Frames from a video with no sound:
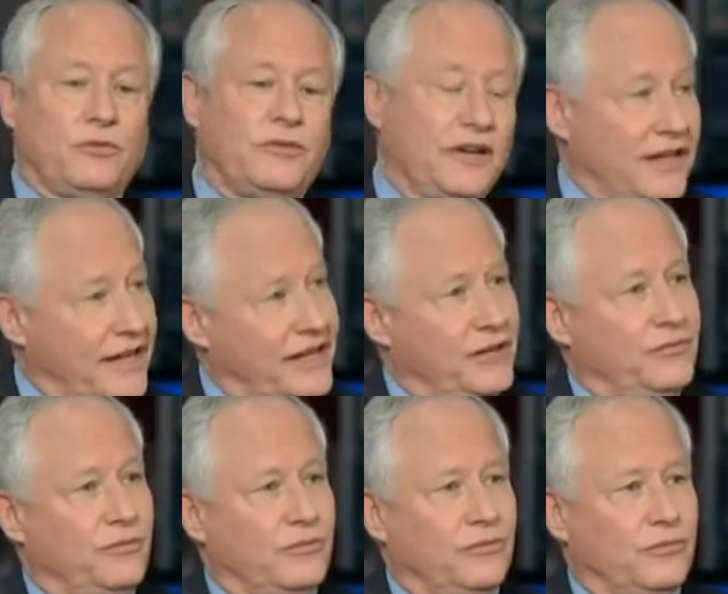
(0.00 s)
Well, we agree a,
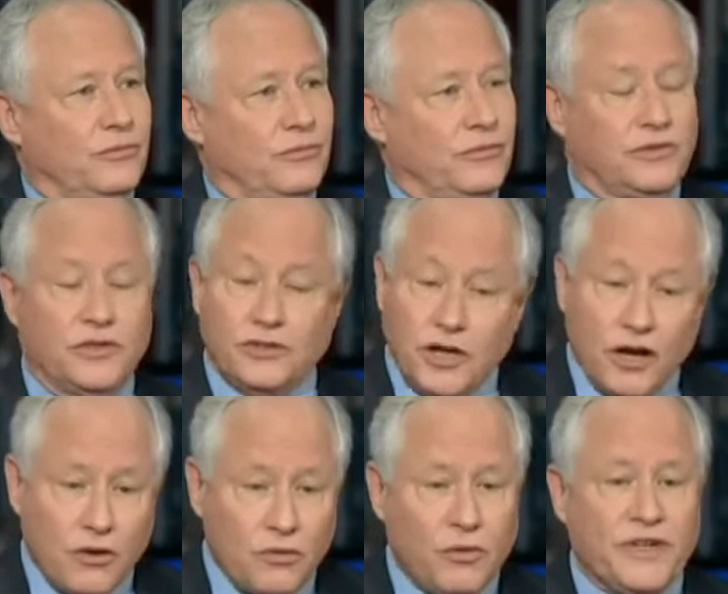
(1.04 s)
with that.
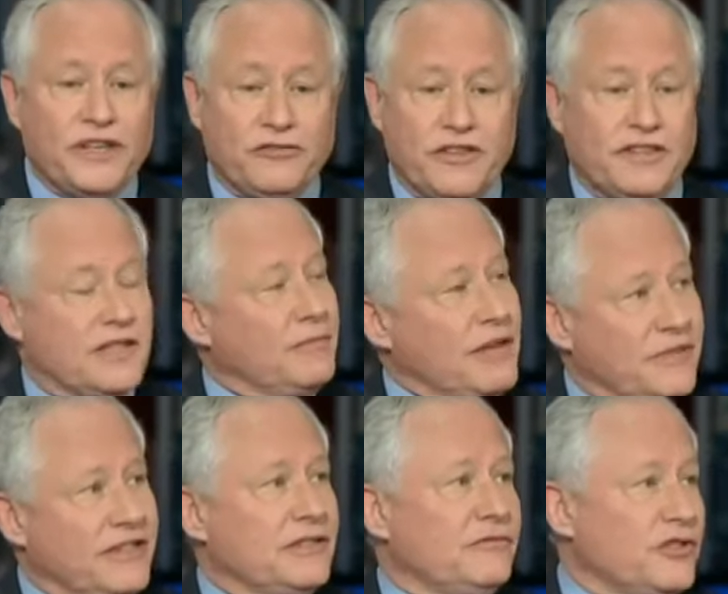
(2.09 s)
No, well, we agree that there might
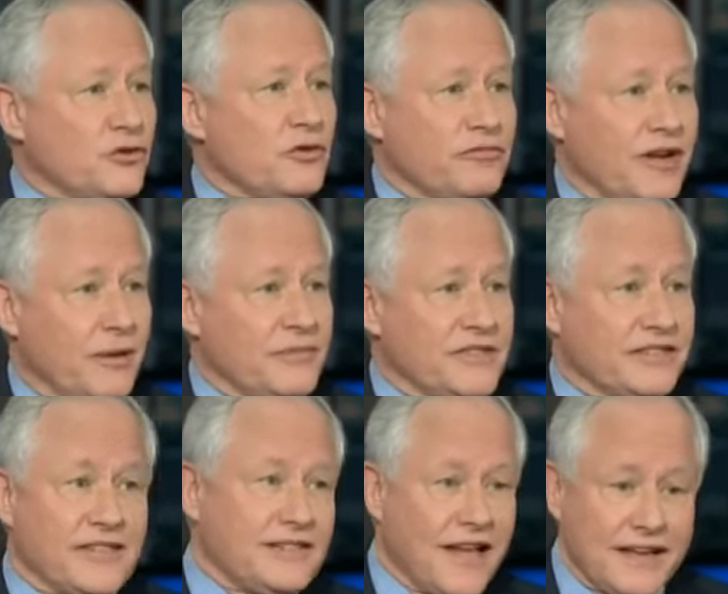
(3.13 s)
be individual problems.
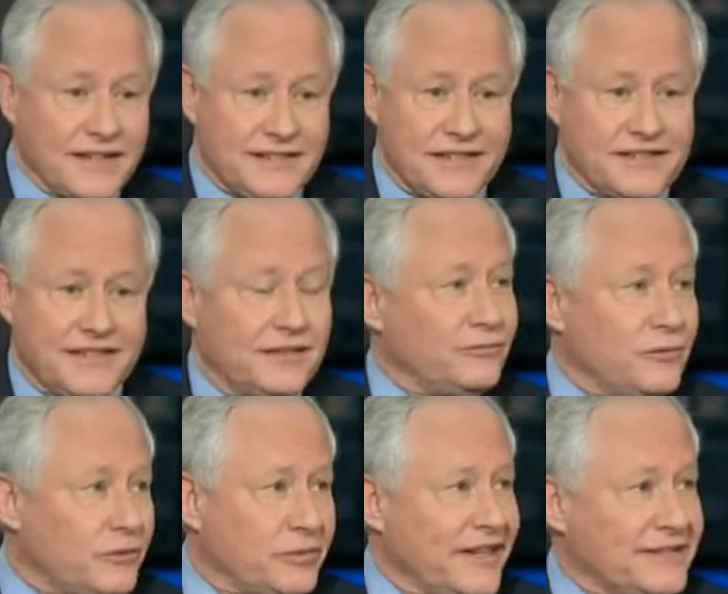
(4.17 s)
It does not exist in
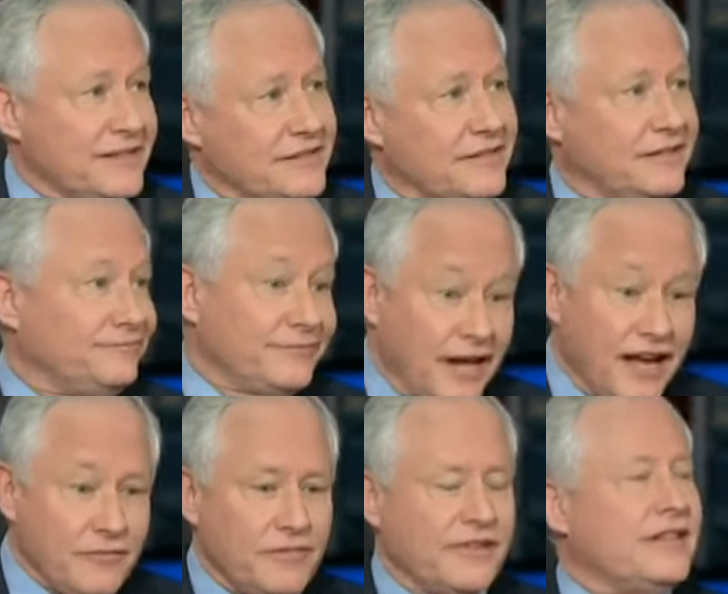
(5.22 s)
workplaces that
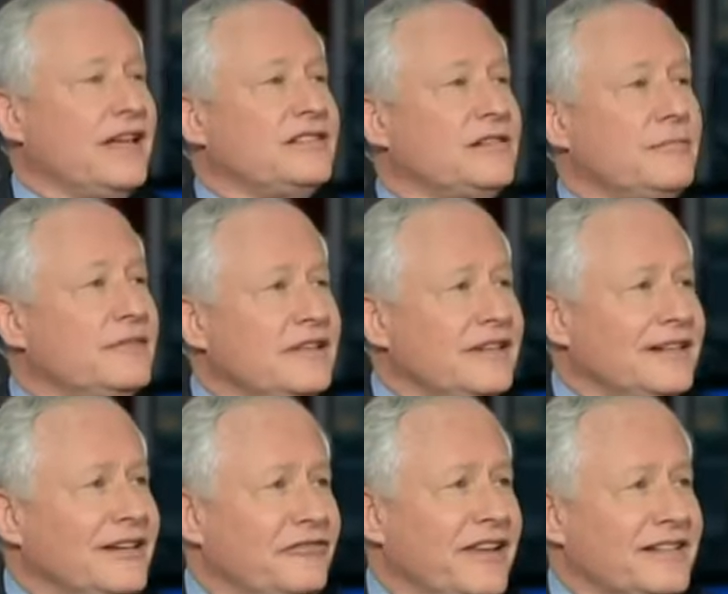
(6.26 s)
I've had some
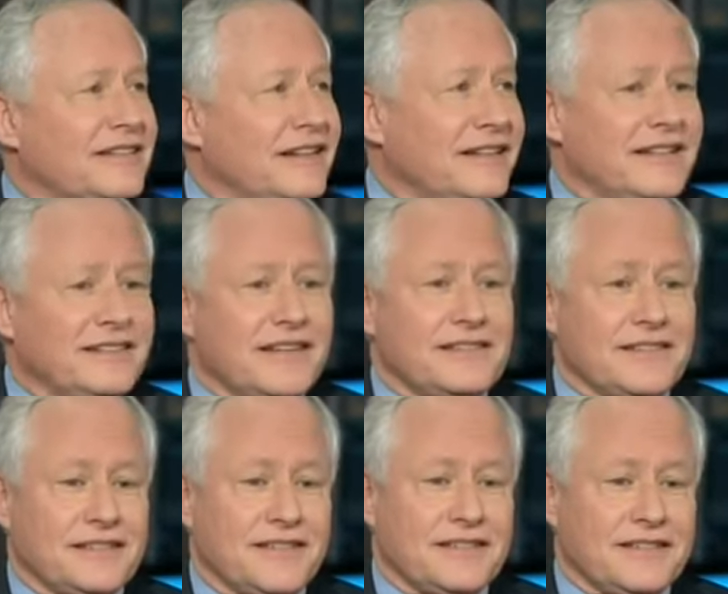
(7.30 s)
effect on, and it
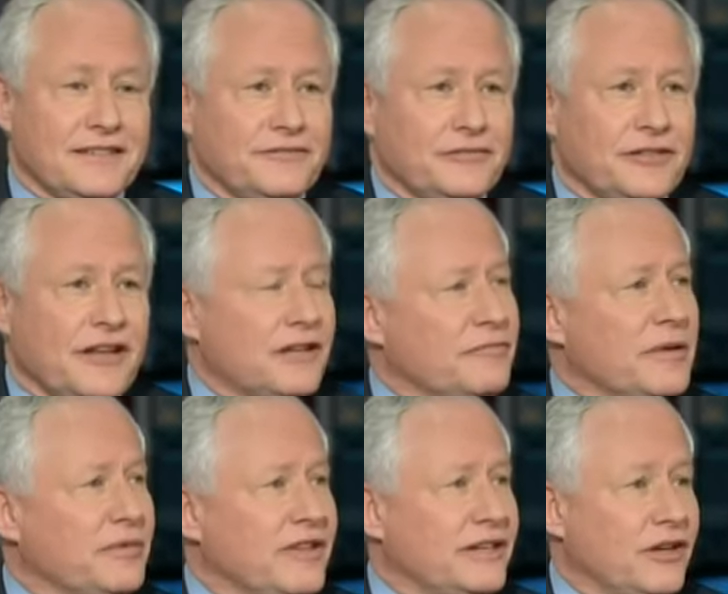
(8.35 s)
doesn't exist in, for a lot of
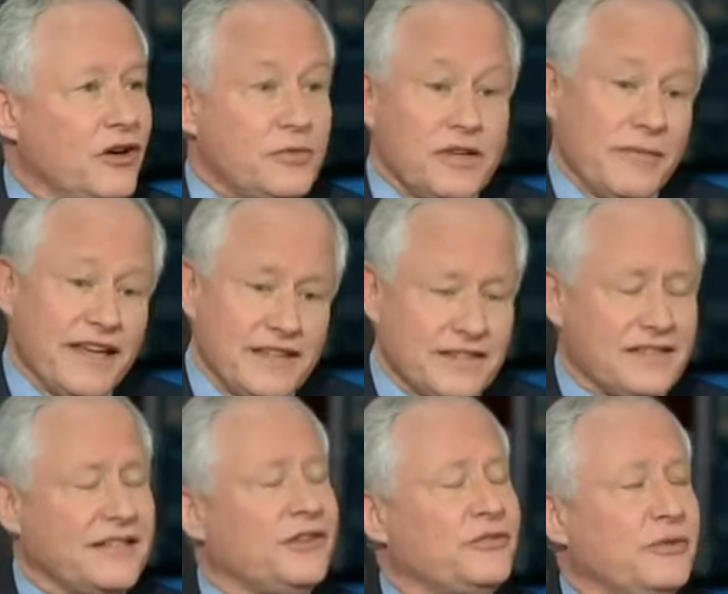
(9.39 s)
people I know, but it may
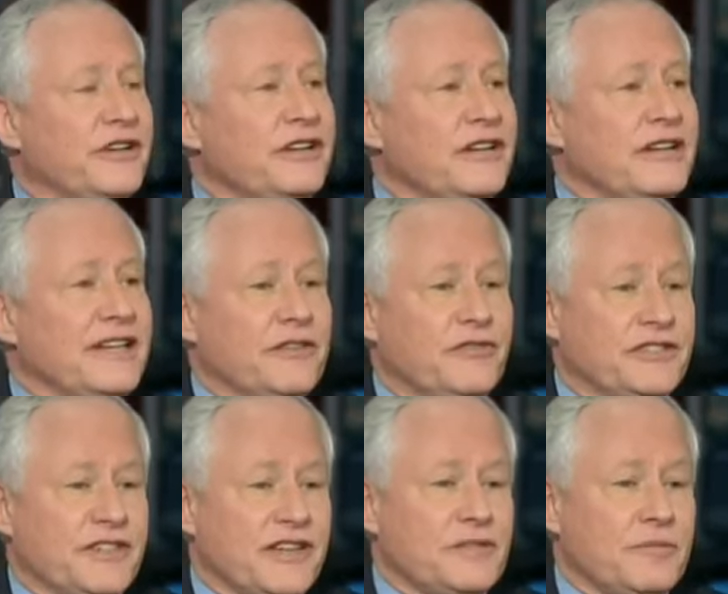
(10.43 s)
exist elsewhere. If
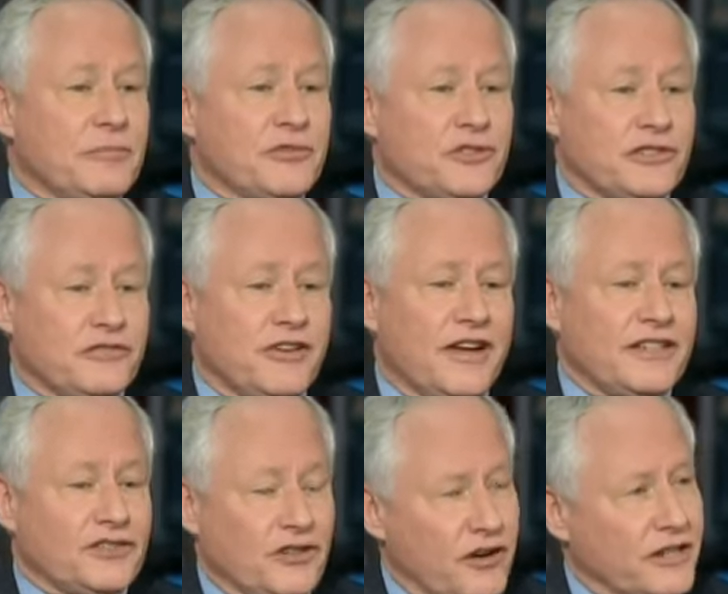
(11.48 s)
it does, people should
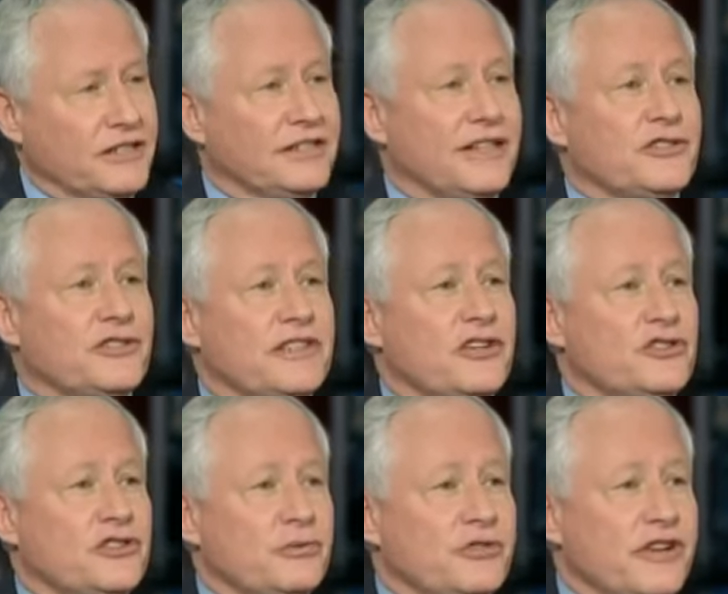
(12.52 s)
devise targeted
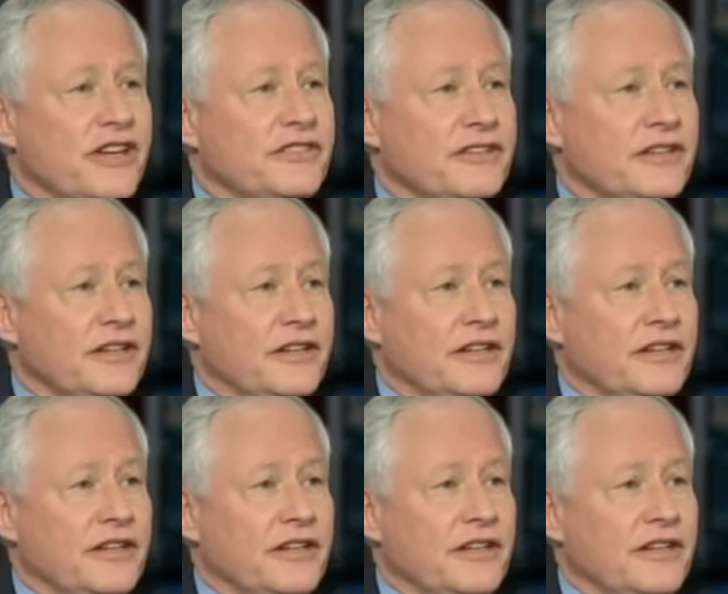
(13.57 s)
legislation to address it.